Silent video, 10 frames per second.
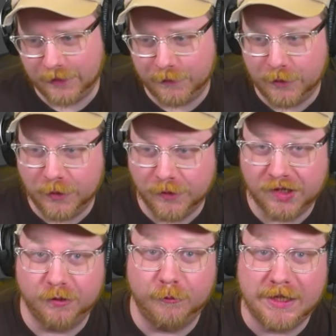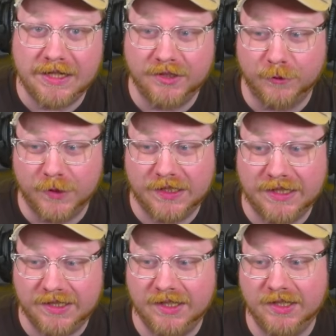you use 3s or
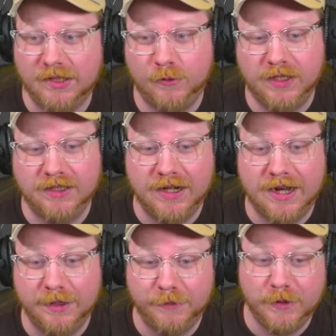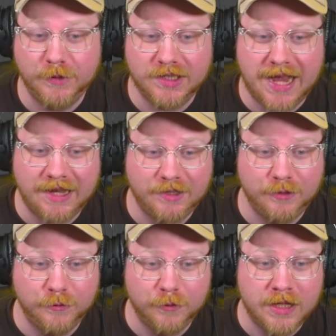6s, you can kind of use that
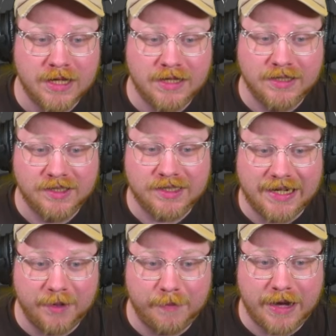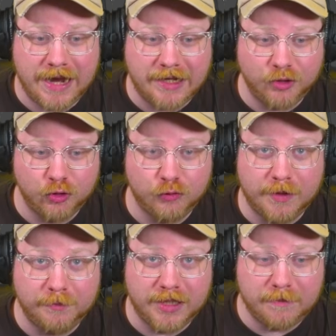to set up a
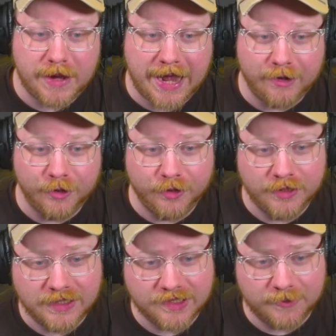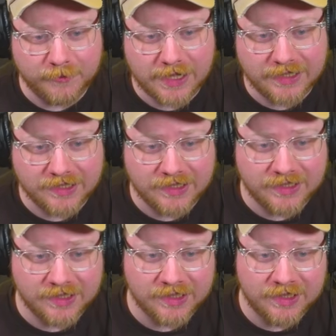triplet pattern in some
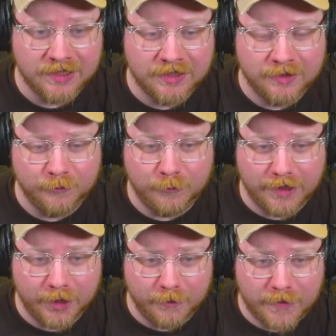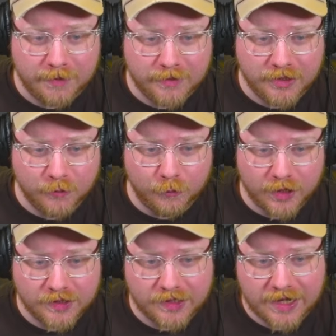cases, where maybe you
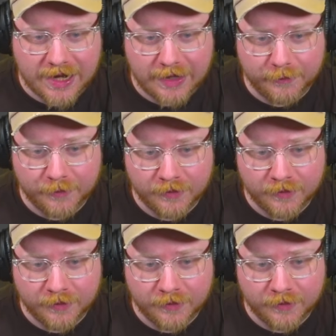want to have